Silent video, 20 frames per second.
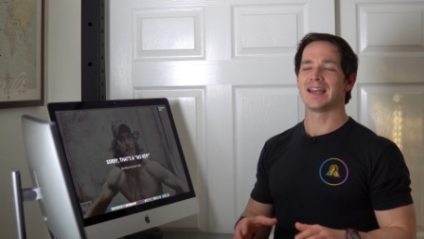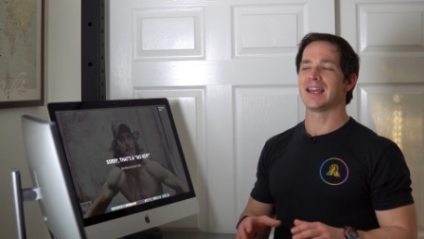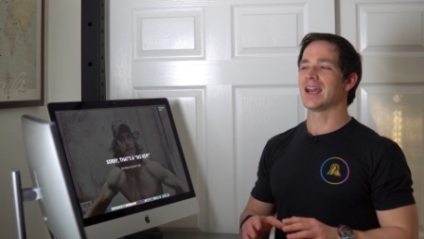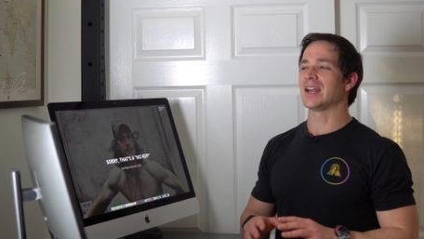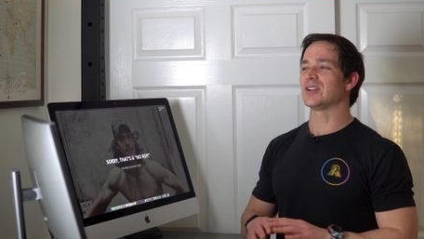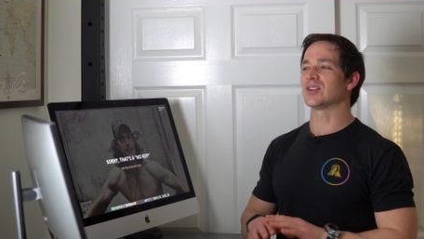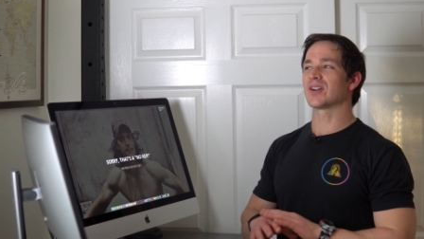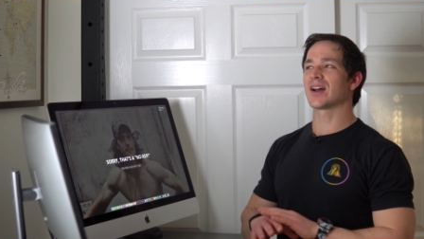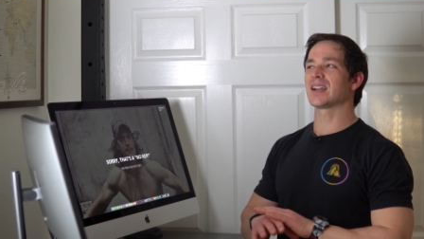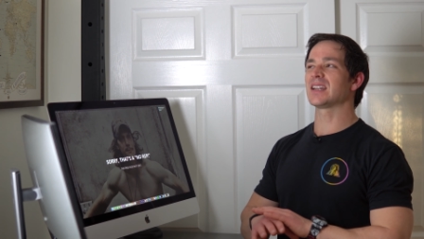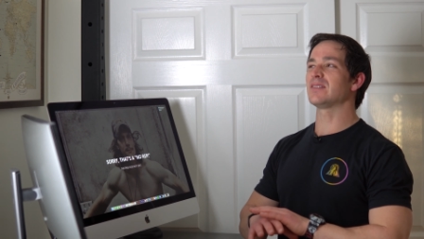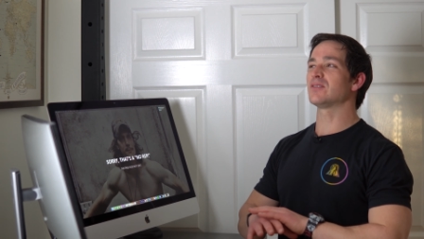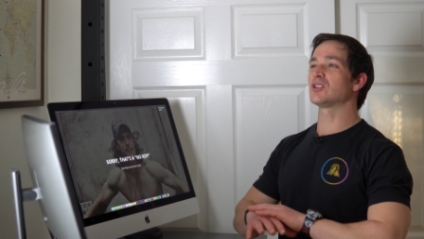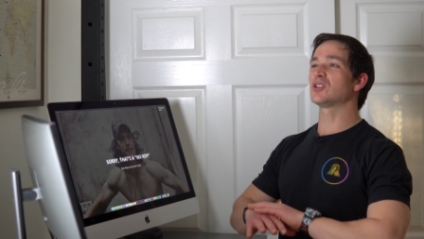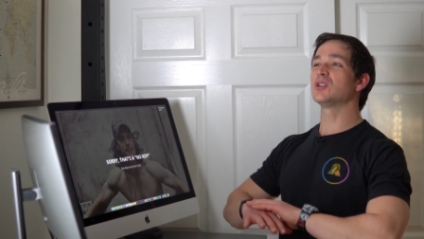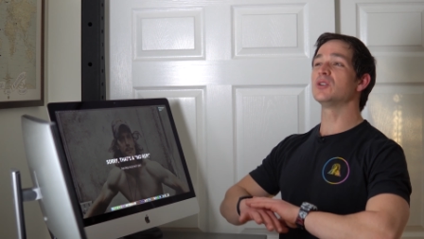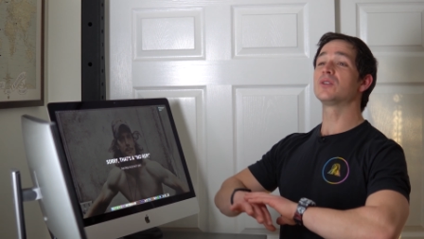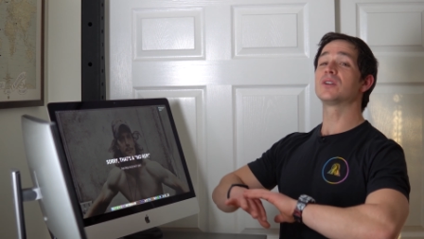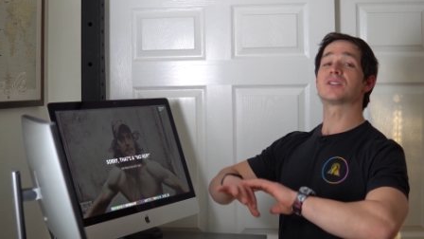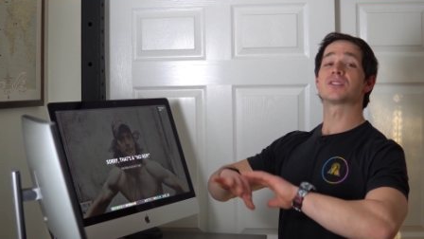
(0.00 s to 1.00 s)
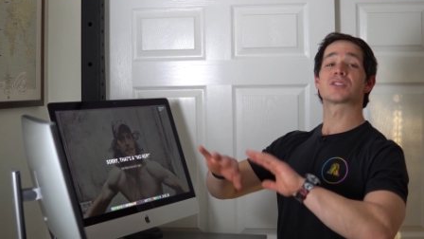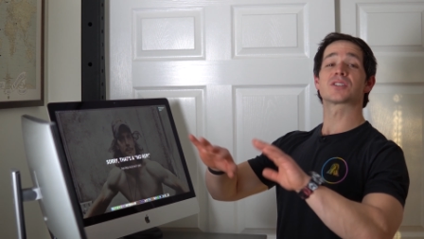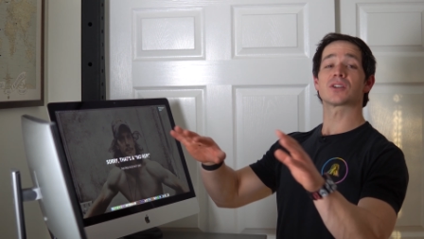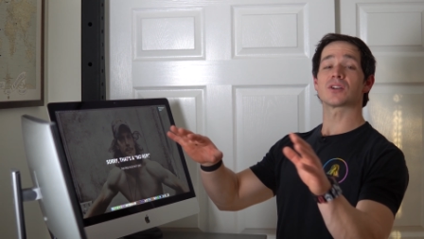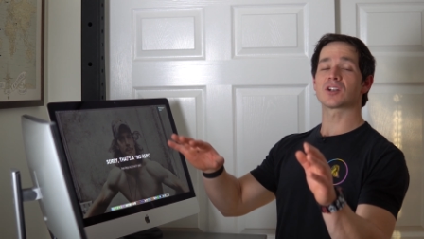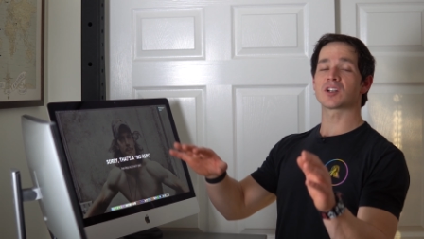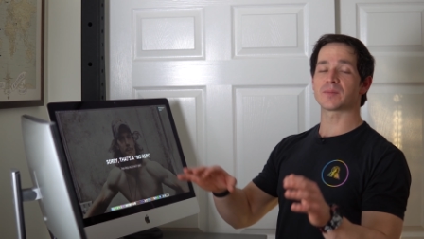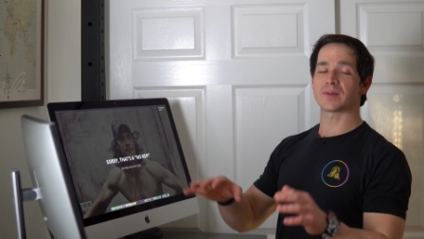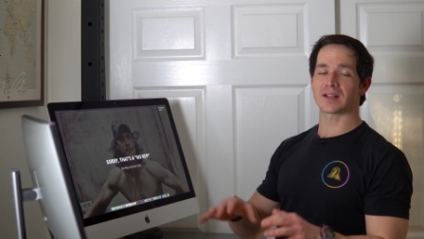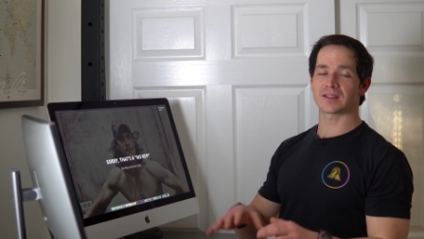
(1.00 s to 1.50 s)
and you're not even too
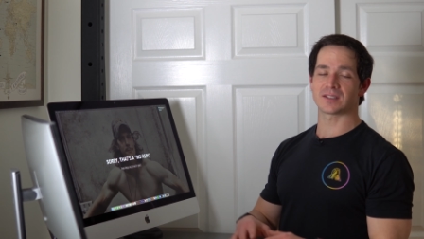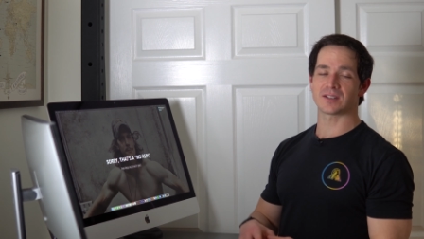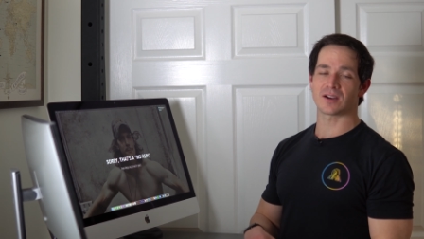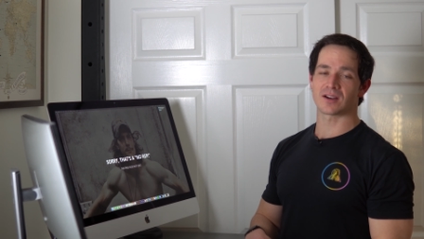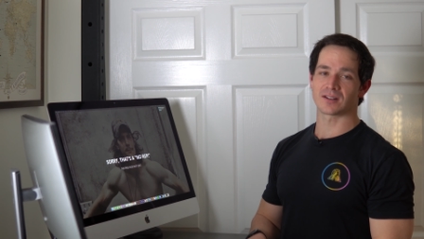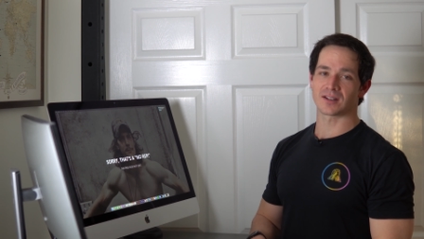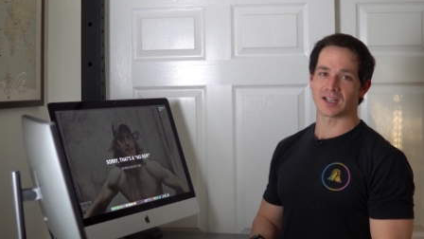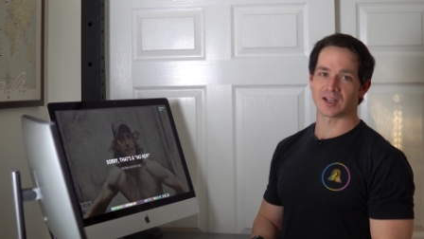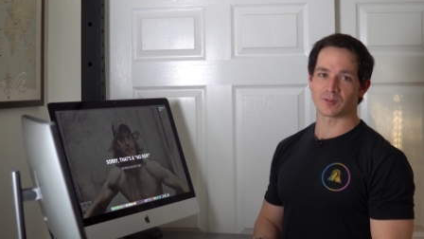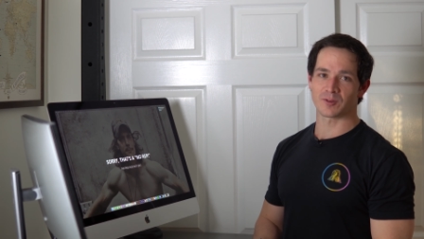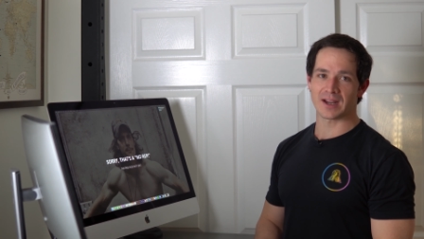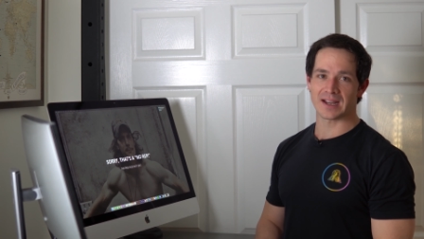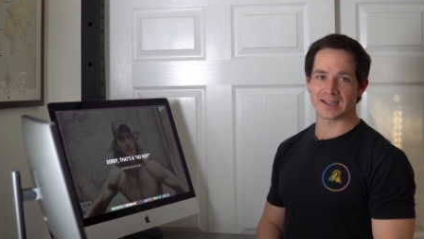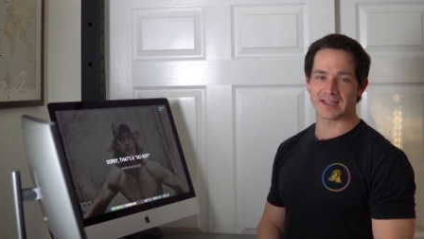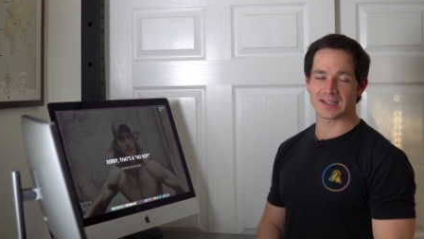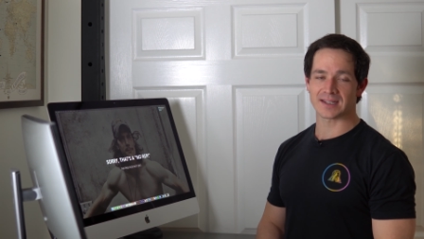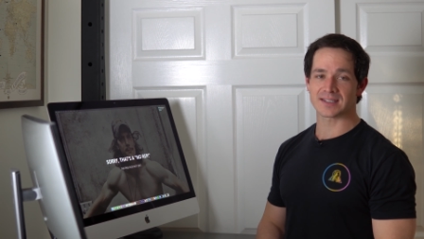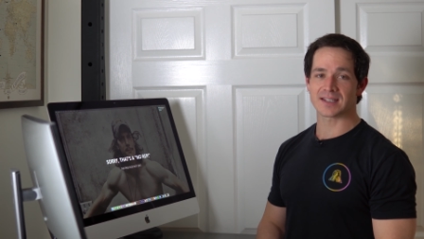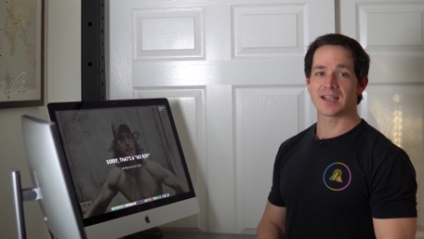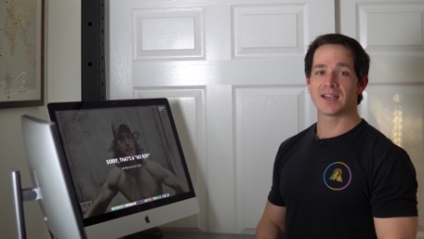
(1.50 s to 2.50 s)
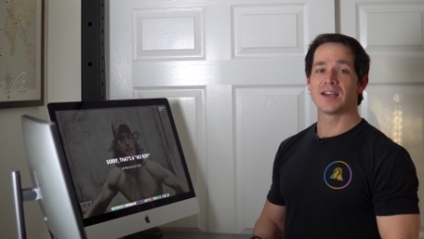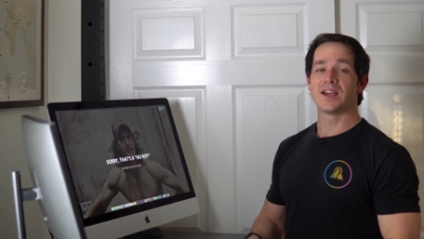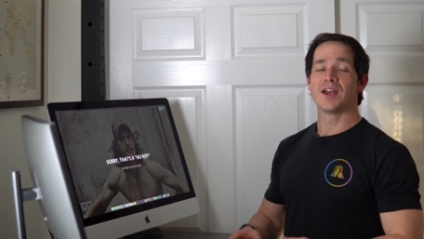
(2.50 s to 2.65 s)
concerned about the online rankings,